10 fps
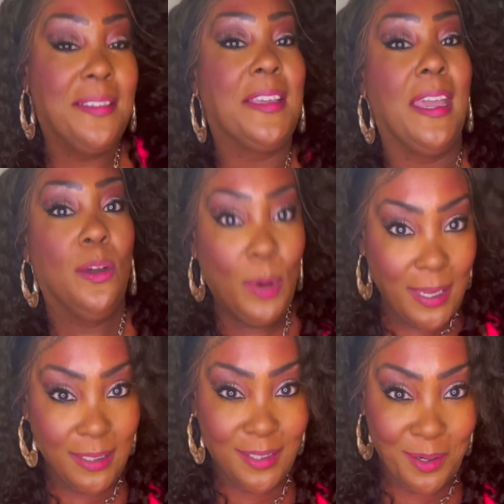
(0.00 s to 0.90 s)
Okay, what
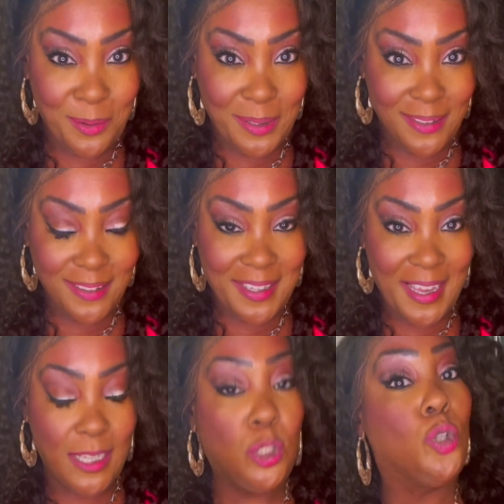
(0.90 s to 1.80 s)
he doing?
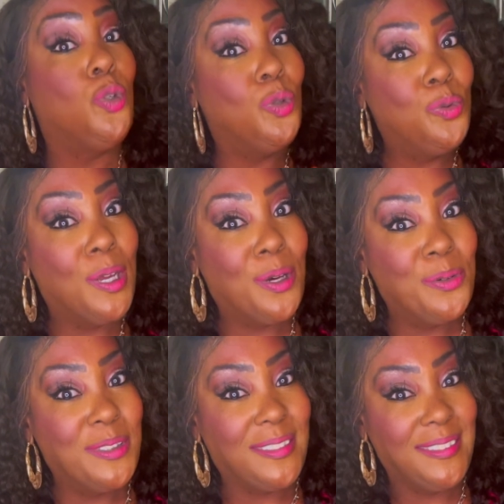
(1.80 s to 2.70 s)
Okay, do you know?